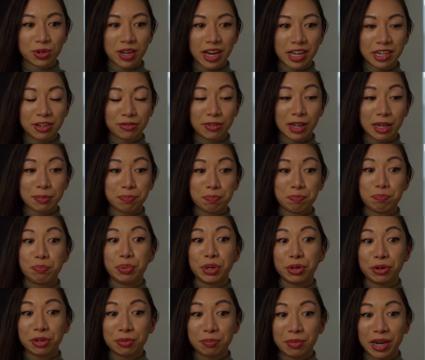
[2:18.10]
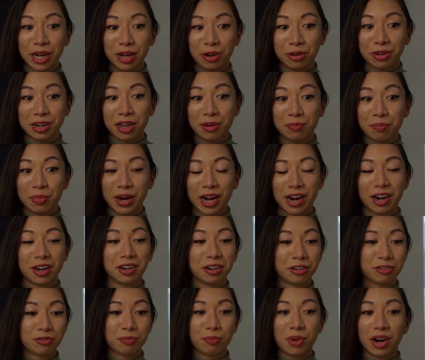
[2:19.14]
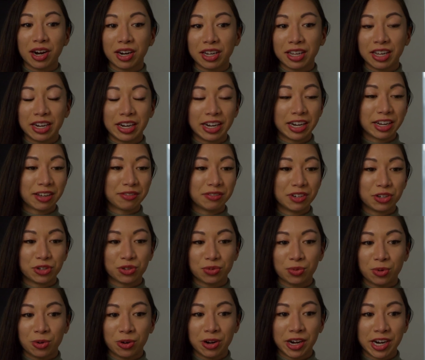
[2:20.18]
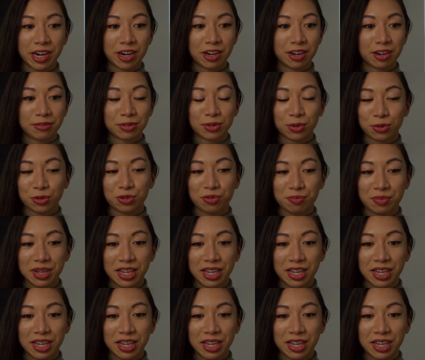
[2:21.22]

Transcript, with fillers: kind of like build my own empire of marketing, of Ninja Warrior, of social